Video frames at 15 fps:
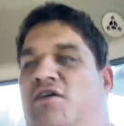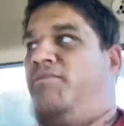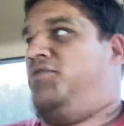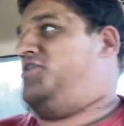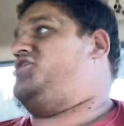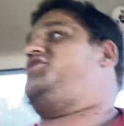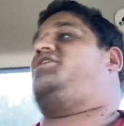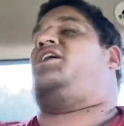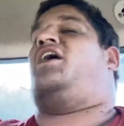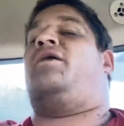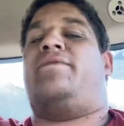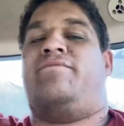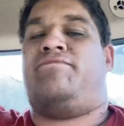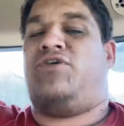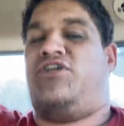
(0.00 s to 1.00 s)

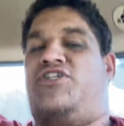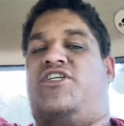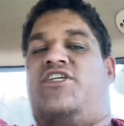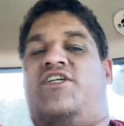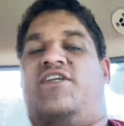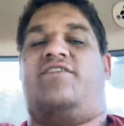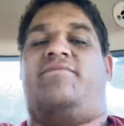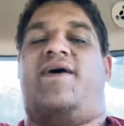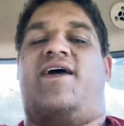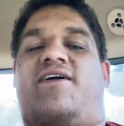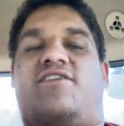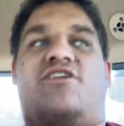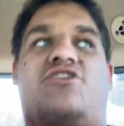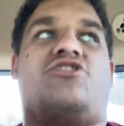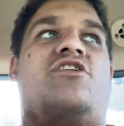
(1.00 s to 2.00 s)
helping push it in the back
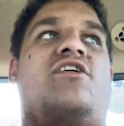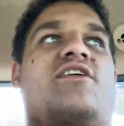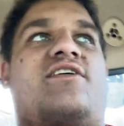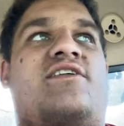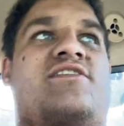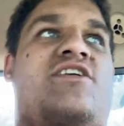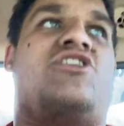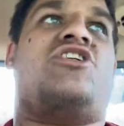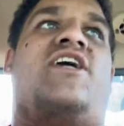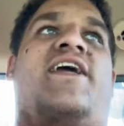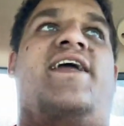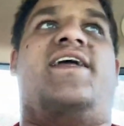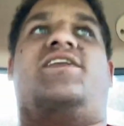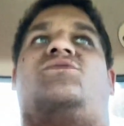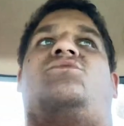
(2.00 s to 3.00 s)
of the truck, because the
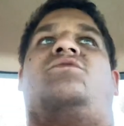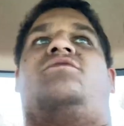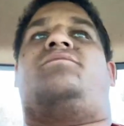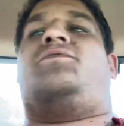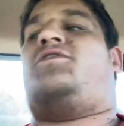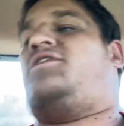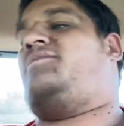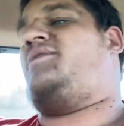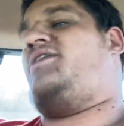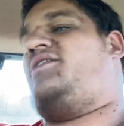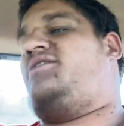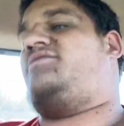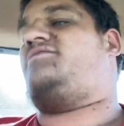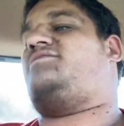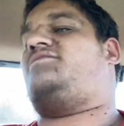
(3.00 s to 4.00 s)
chains won't pull them
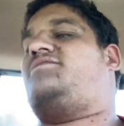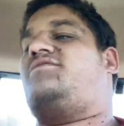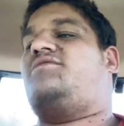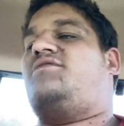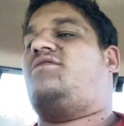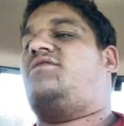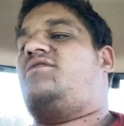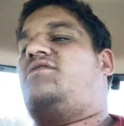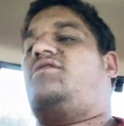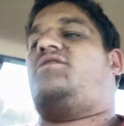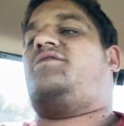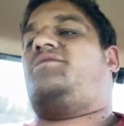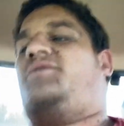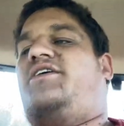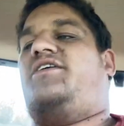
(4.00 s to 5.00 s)
in.
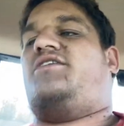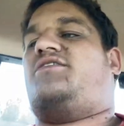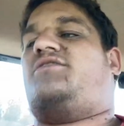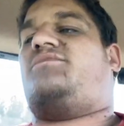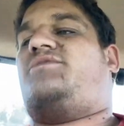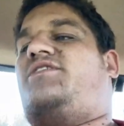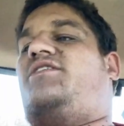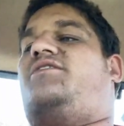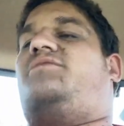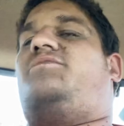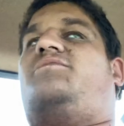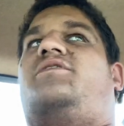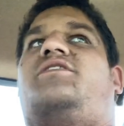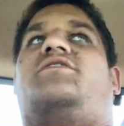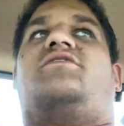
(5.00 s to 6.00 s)
We
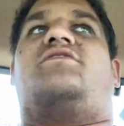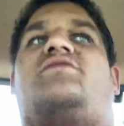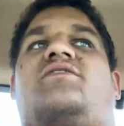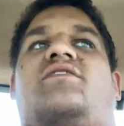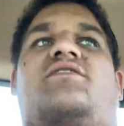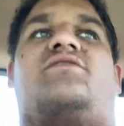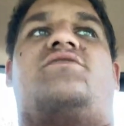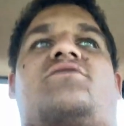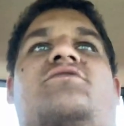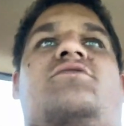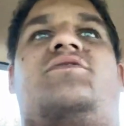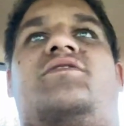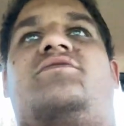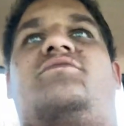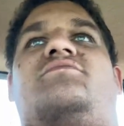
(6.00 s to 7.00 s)
just said
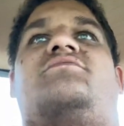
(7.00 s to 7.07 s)
screw it.